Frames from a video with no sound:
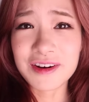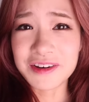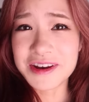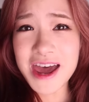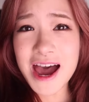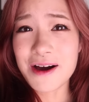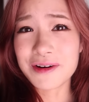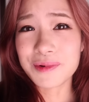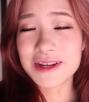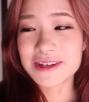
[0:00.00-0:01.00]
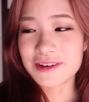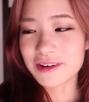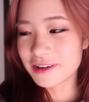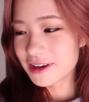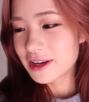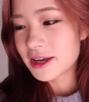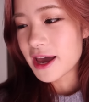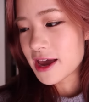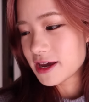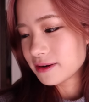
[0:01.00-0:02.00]
I don't know, an hour on where to go.
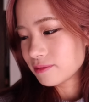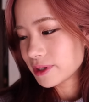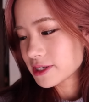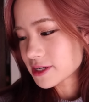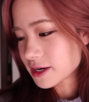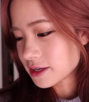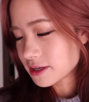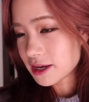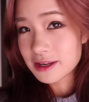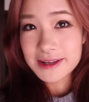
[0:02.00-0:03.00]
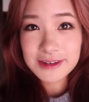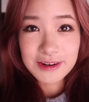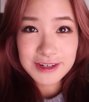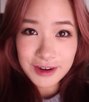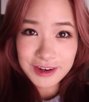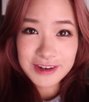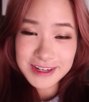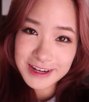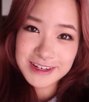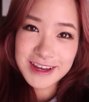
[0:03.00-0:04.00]
And we decided in the end, let's go to Tokyo
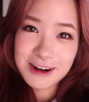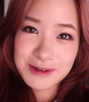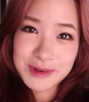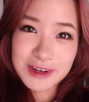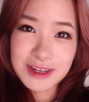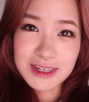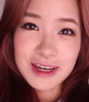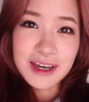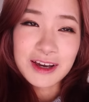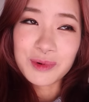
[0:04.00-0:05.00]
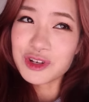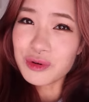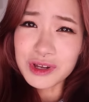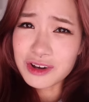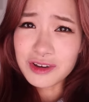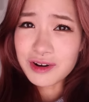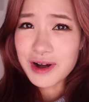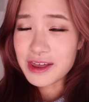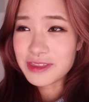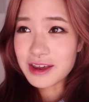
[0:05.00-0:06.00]
Station area because we don't really go
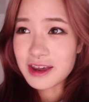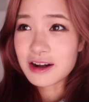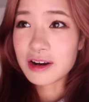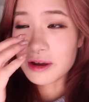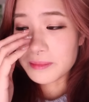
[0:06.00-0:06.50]
around that area